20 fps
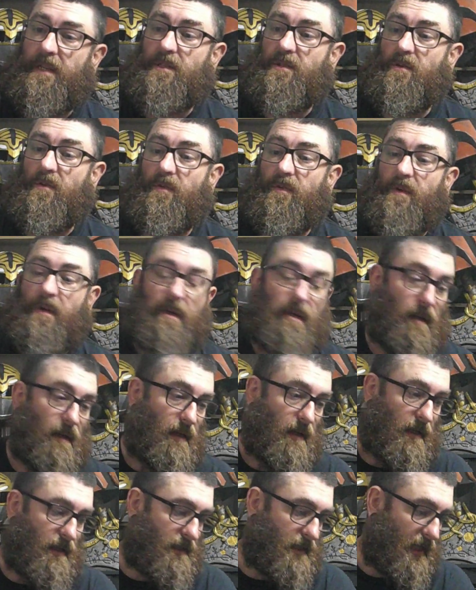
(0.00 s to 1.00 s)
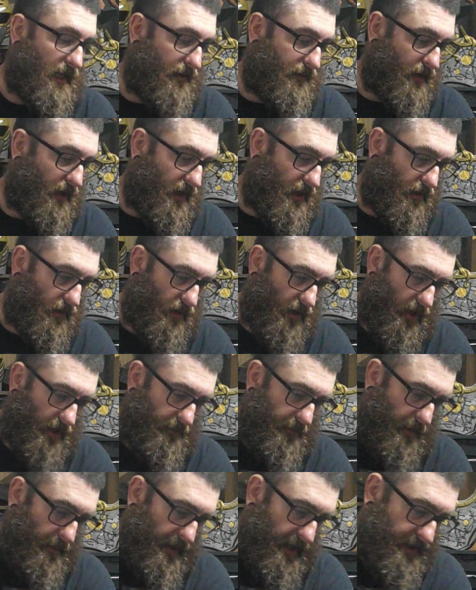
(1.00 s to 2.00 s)
stuff. Still haven't glued on
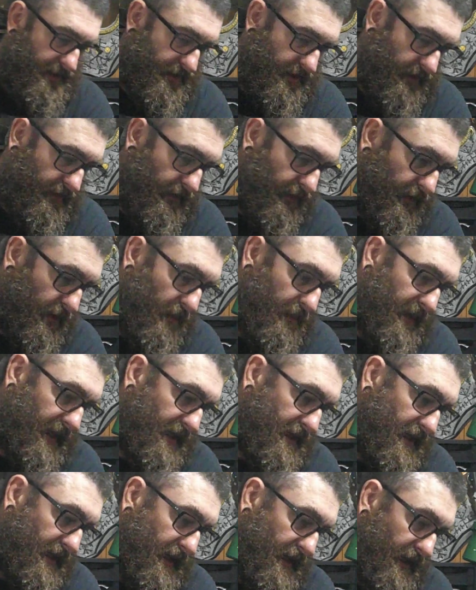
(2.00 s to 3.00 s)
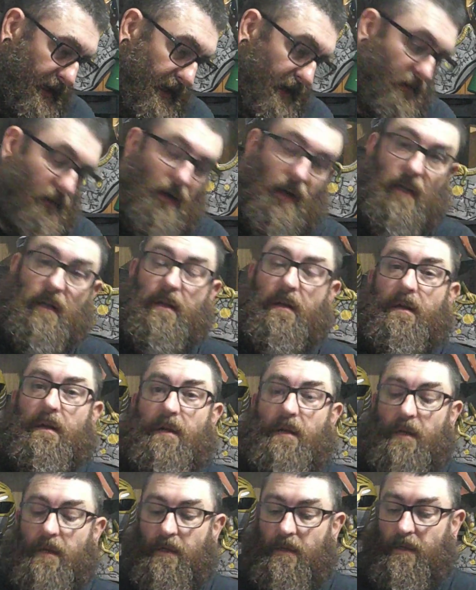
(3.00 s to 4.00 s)
my bits. I have a few bits here to glue on.
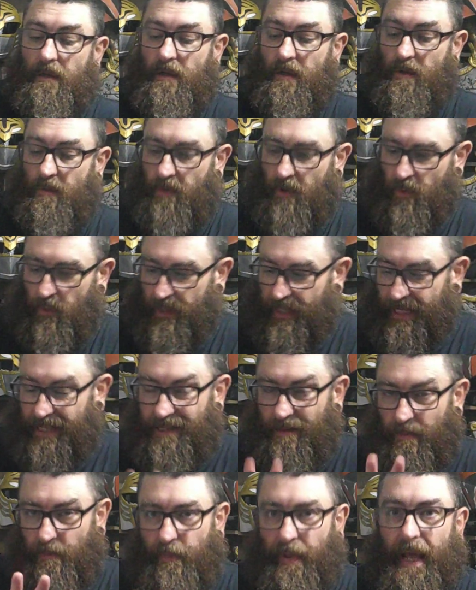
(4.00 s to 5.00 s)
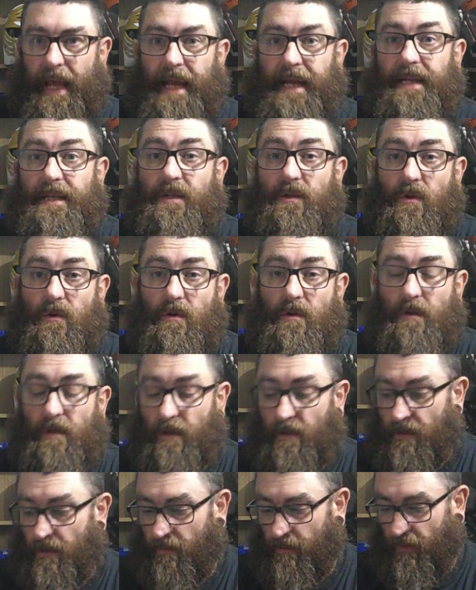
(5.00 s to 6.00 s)
But I want to get the paint done
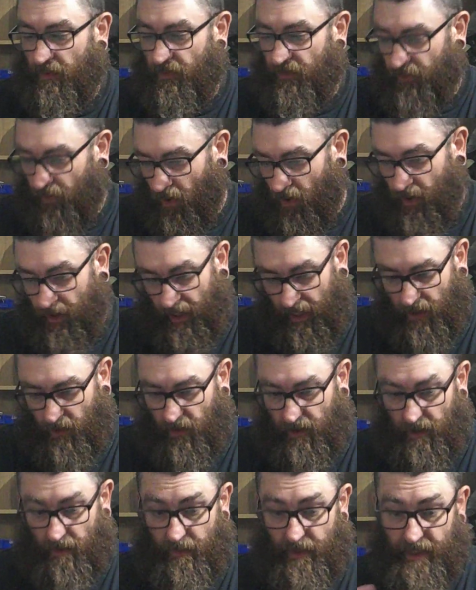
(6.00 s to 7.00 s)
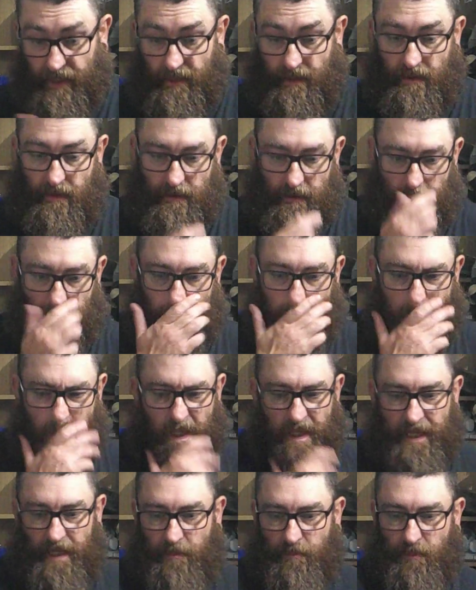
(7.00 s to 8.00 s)
before I glue on the bits. So I
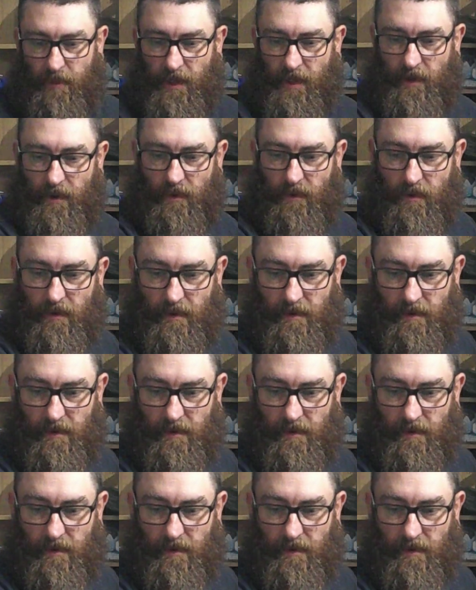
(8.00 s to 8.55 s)
need blue